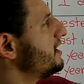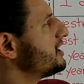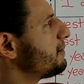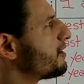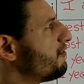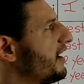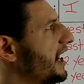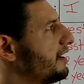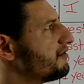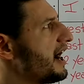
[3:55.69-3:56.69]
Number
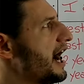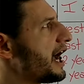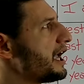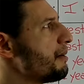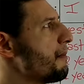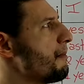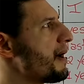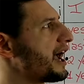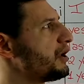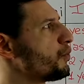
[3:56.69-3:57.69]
5,
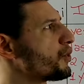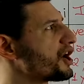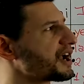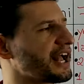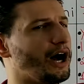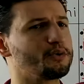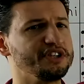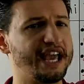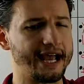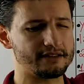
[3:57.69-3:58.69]
my
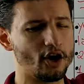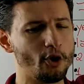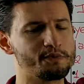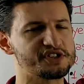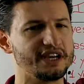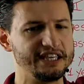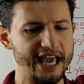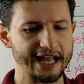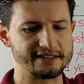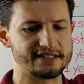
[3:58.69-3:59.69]
workout yet.
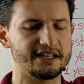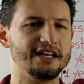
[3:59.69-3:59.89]
Yet.